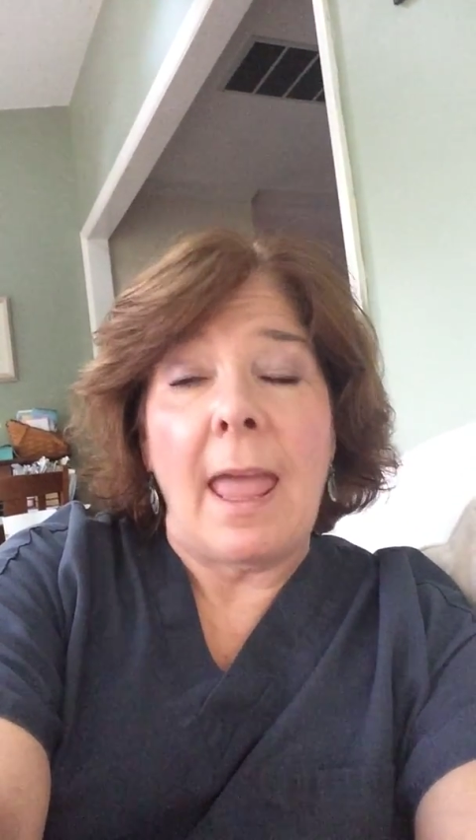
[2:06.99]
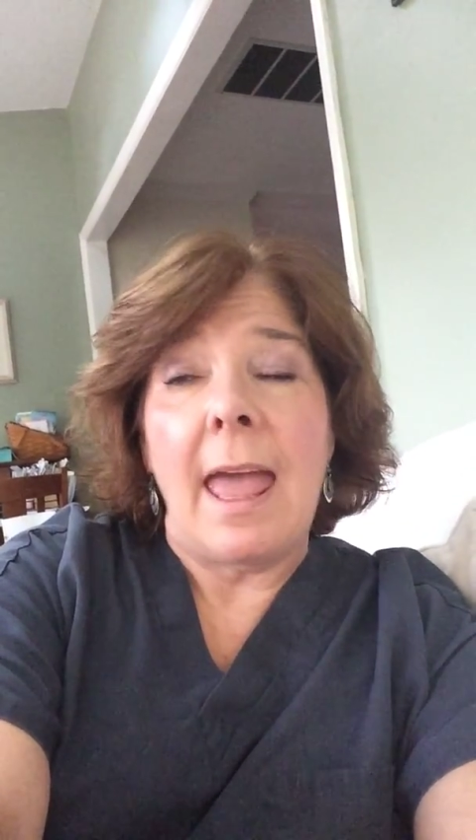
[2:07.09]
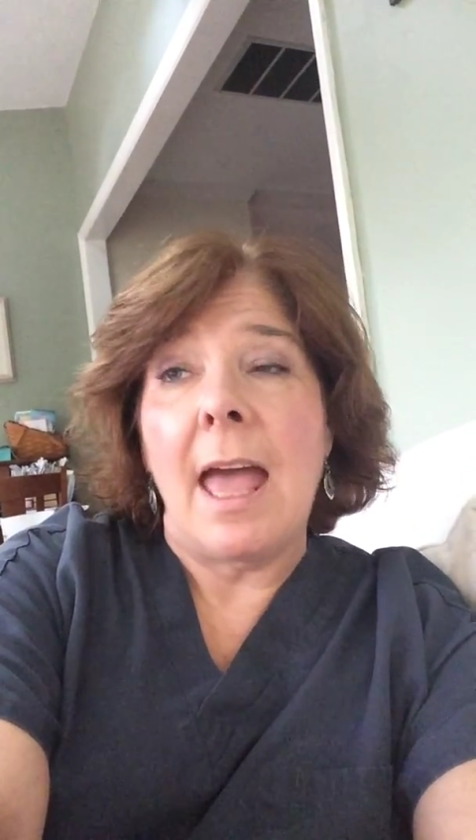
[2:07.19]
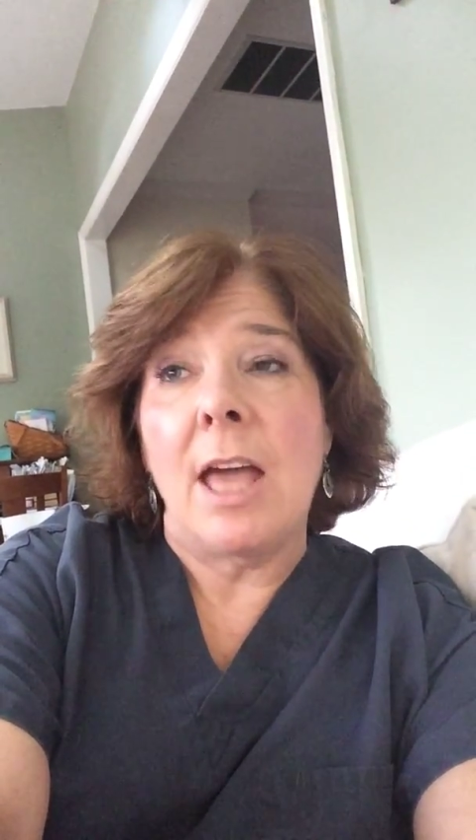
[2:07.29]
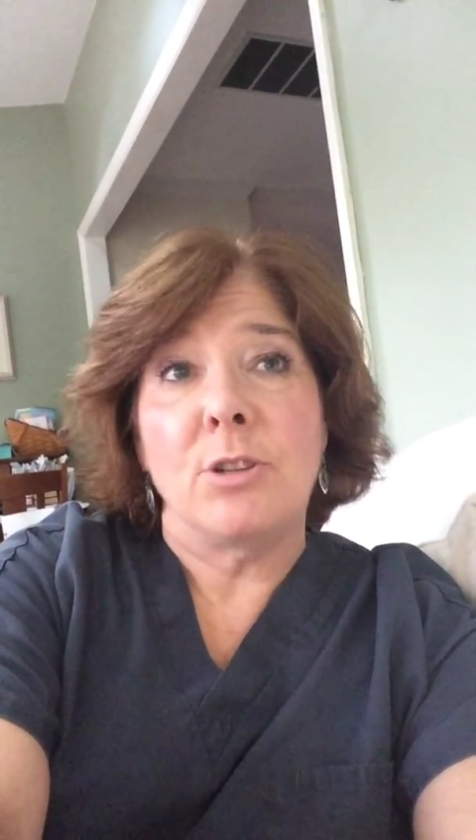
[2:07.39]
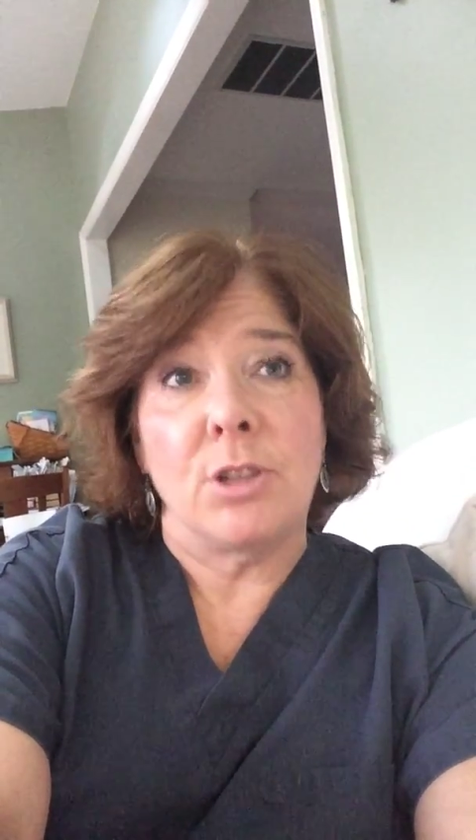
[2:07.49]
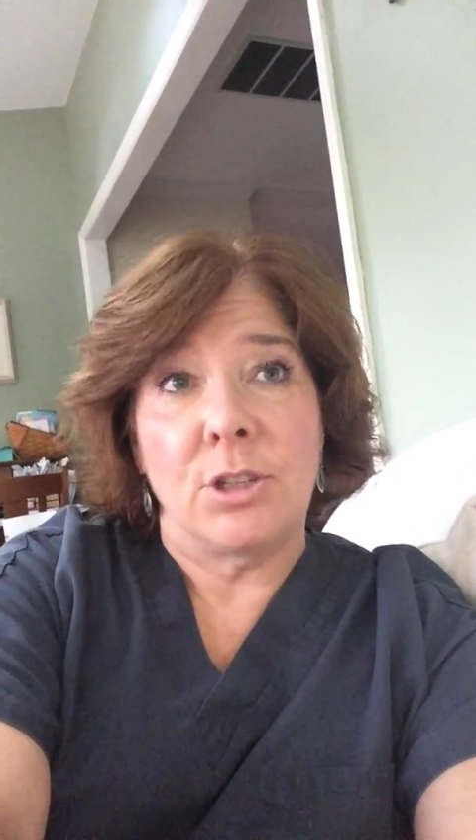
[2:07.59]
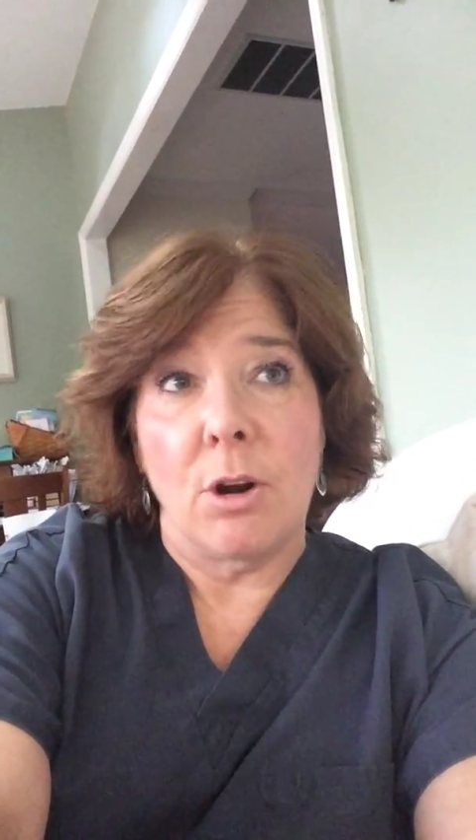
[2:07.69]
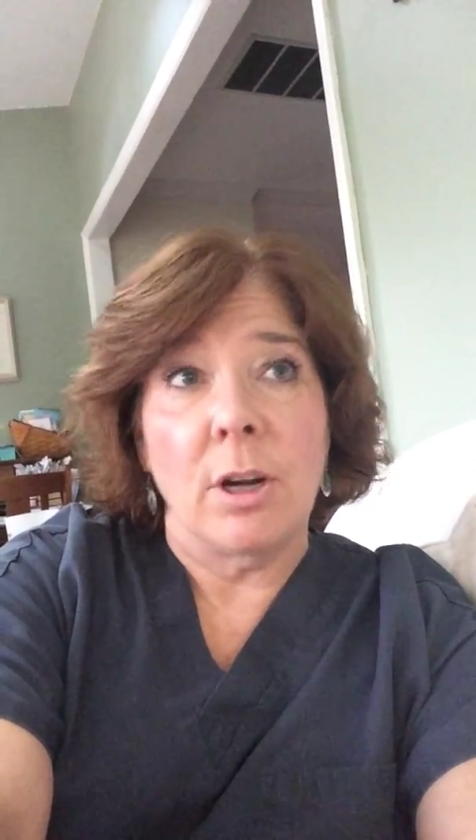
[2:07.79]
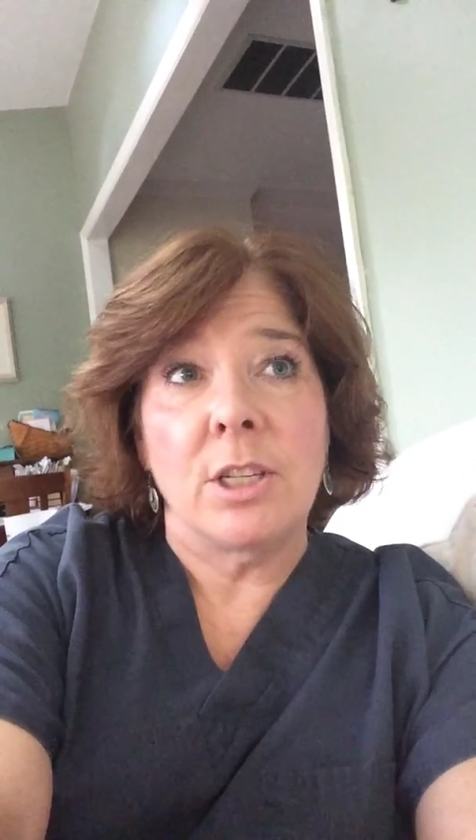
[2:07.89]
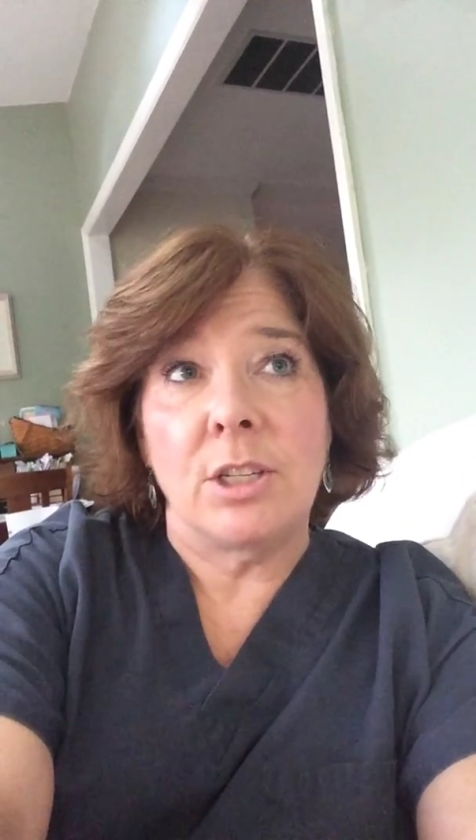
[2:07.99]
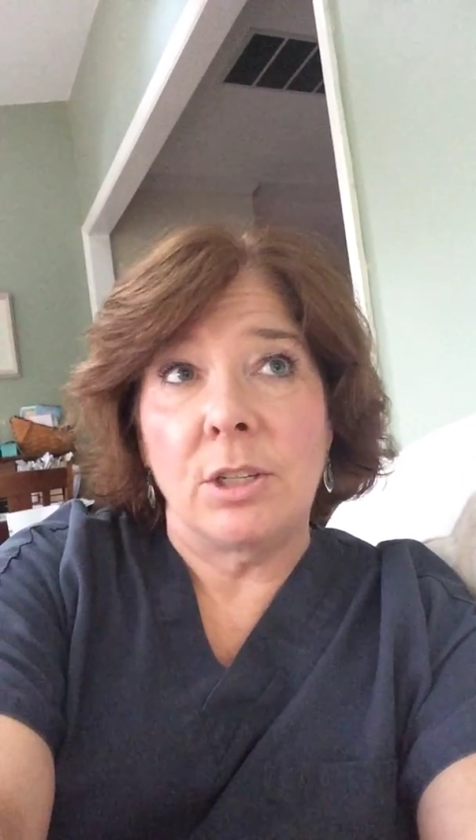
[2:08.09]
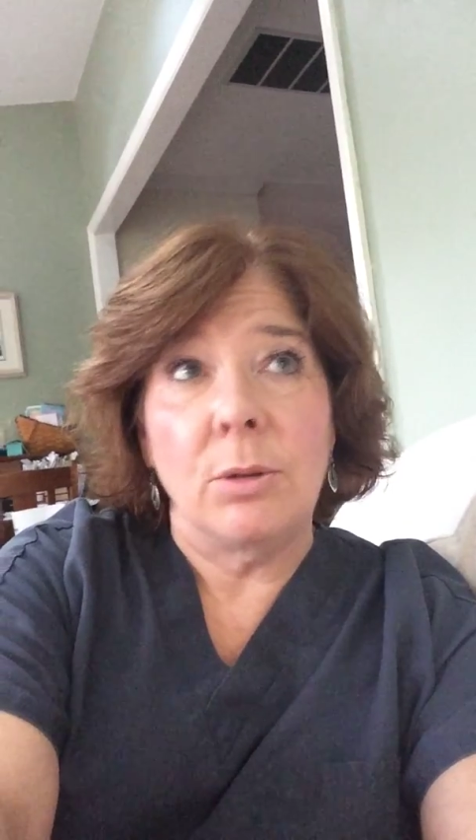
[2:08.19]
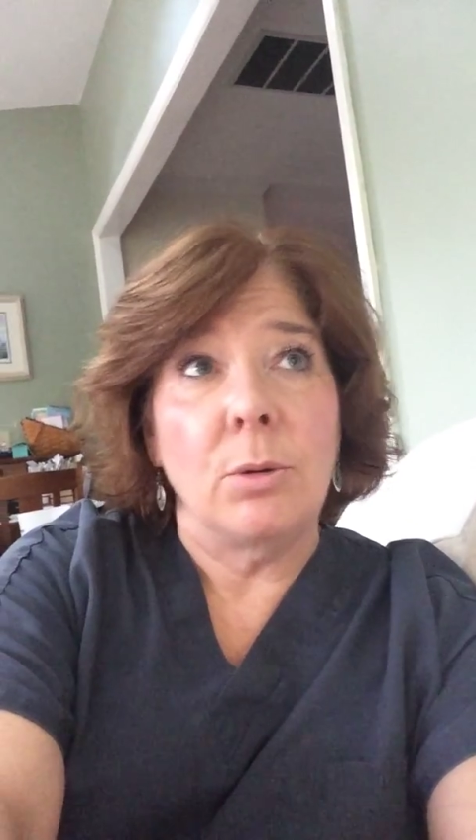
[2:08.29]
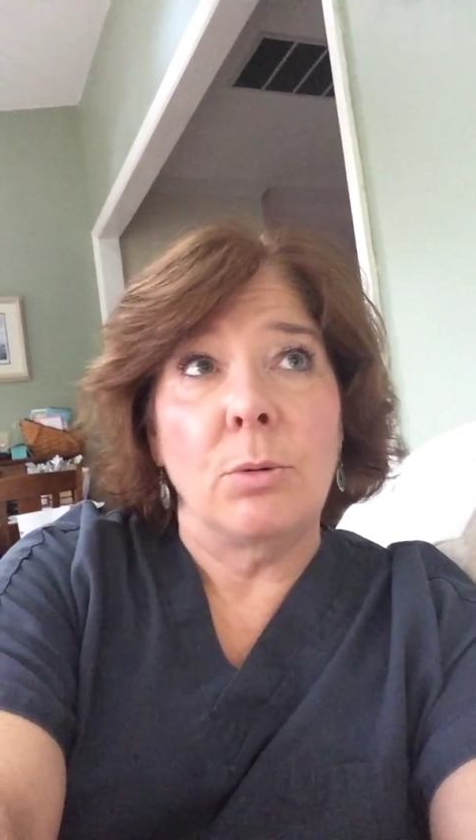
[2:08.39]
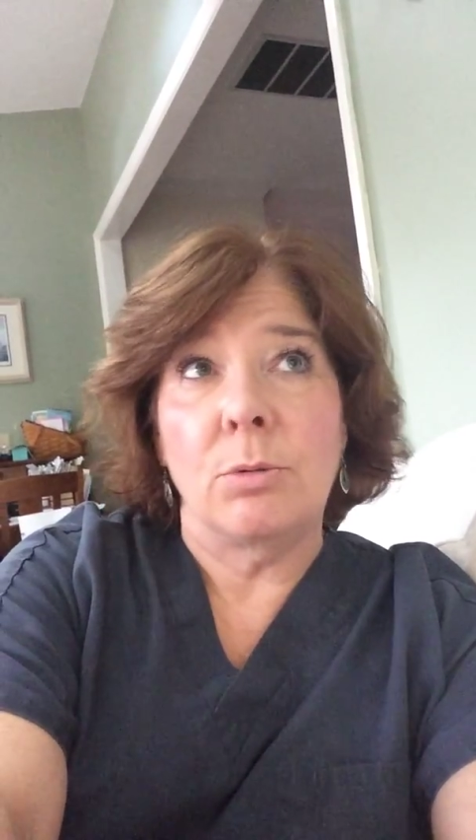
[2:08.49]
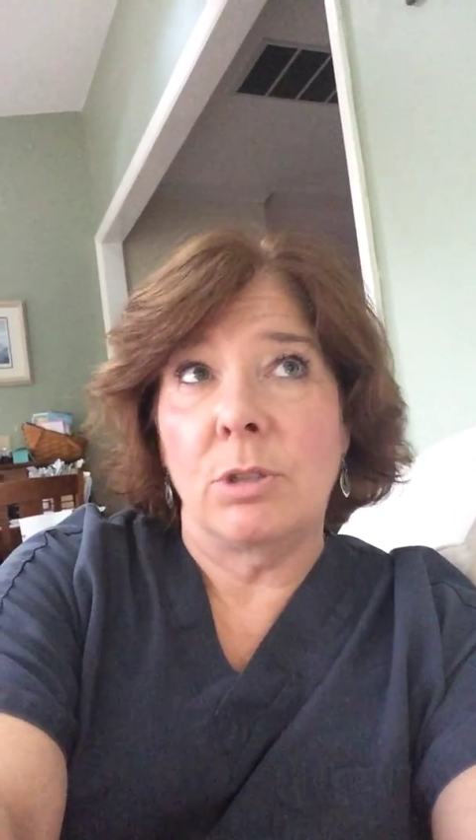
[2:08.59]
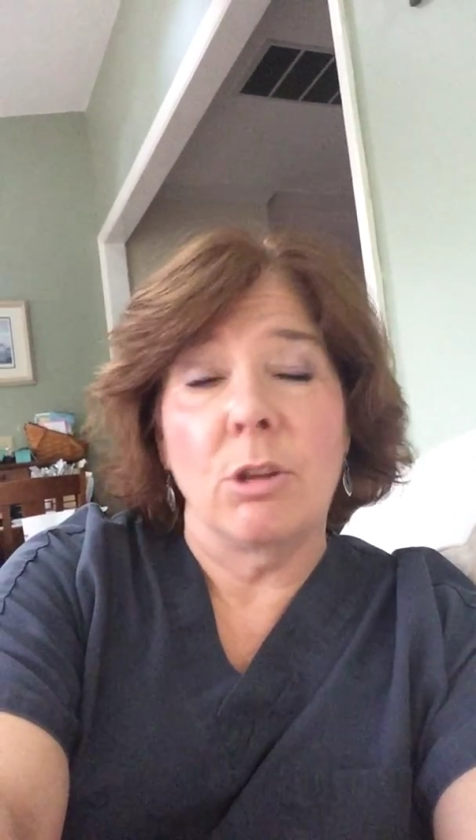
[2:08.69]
and just started to